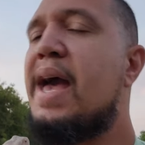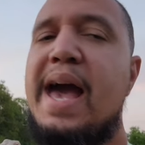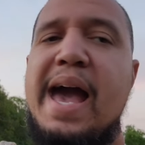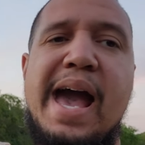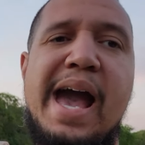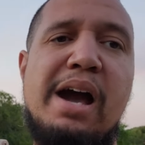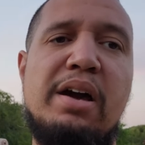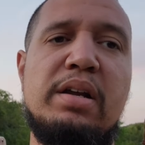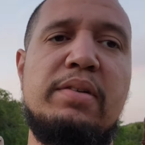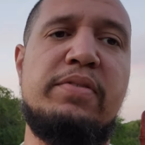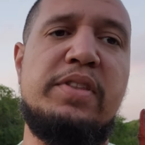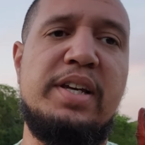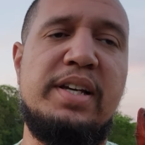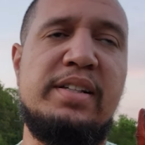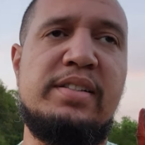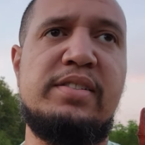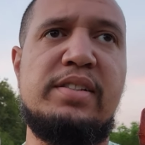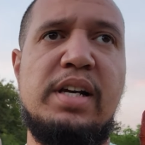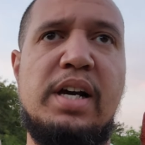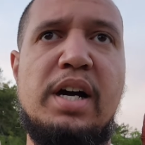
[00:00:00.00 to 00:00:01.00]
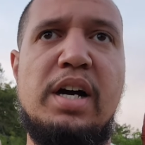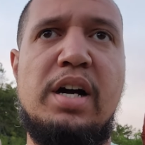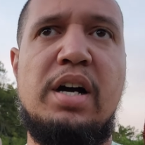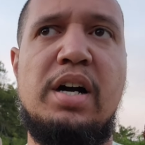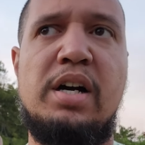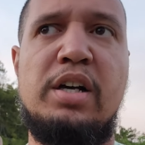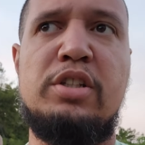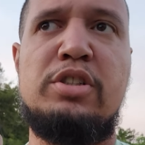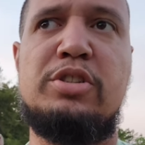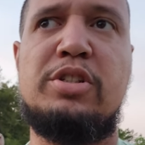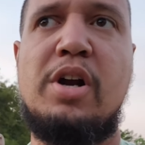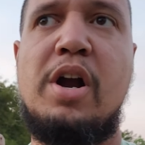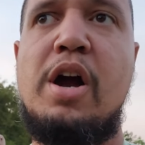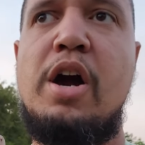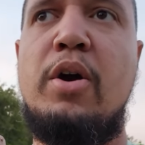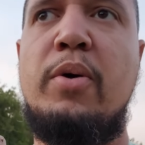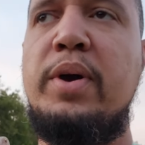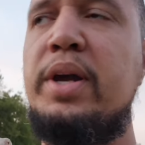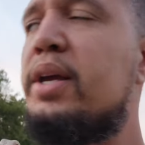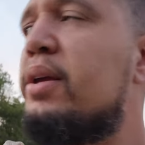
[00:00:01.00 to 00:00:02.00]
out of this uh,
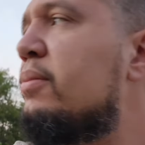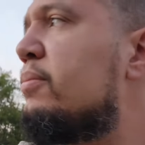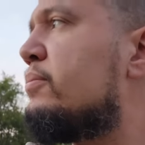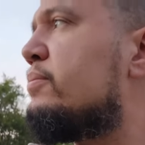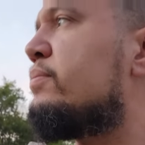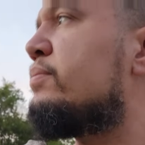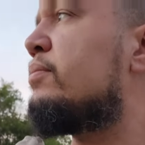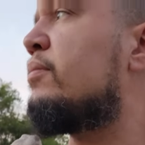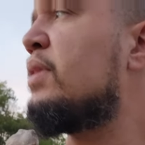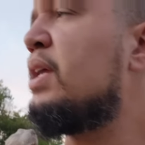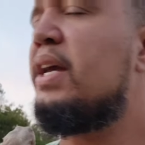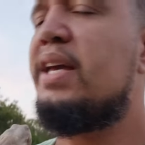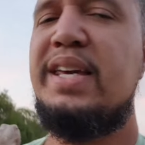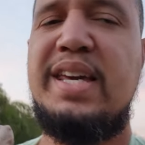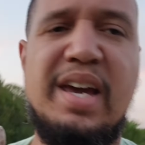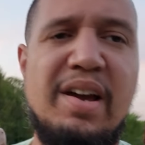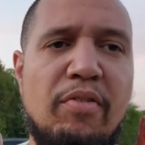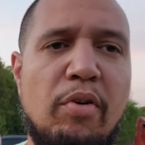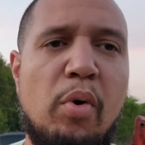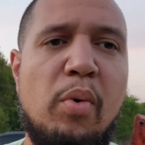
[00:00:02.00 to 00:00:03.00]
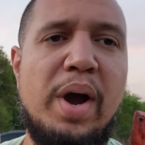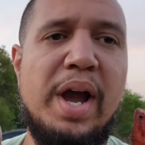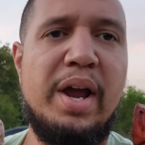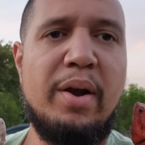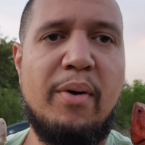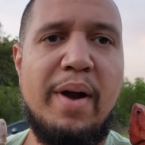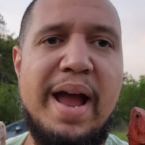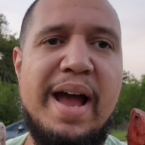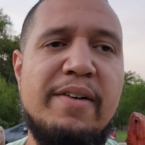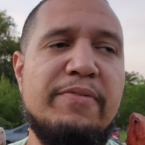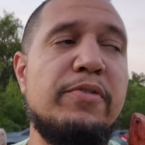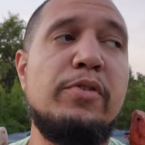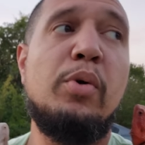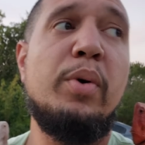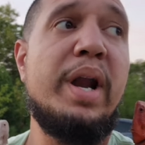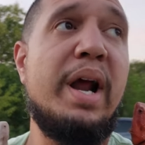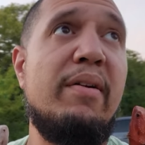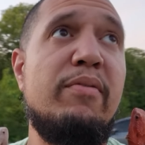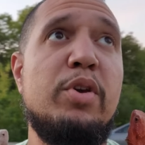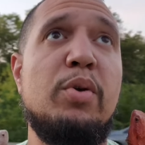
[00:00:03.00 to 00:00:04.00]
drawing. Giveaway, raffle,
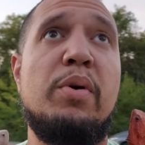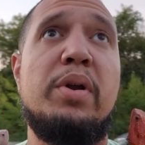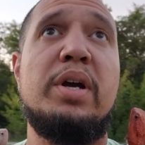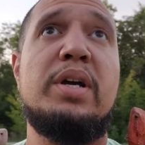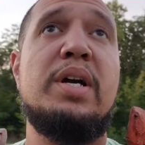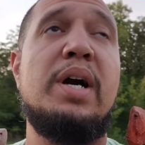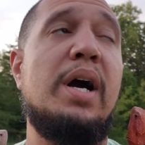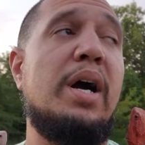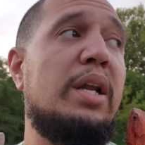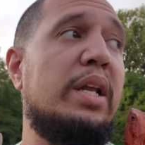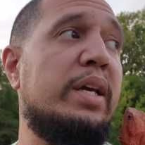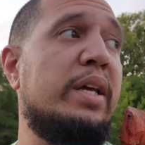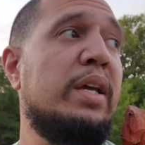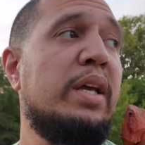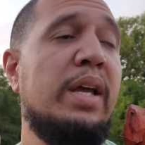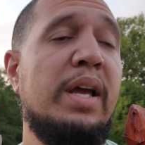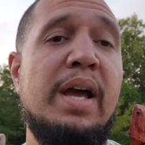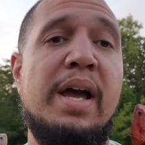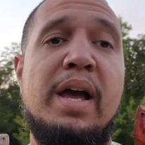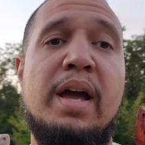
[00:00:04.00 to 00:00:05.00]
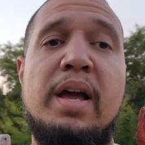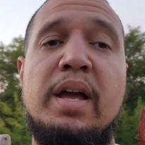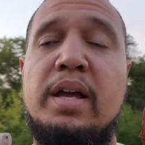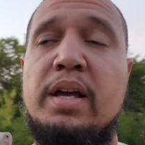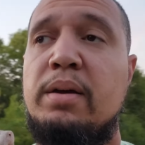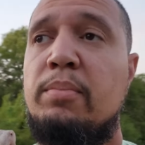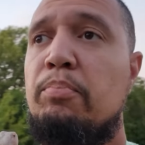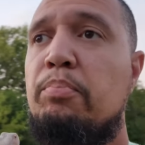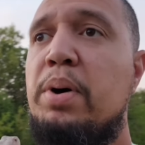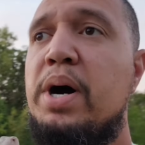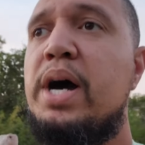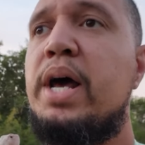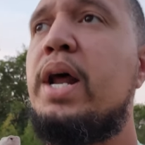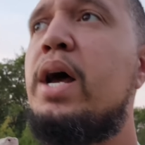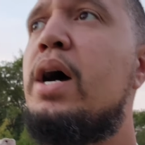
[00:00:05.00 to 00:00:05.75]
whatever you want to call it. But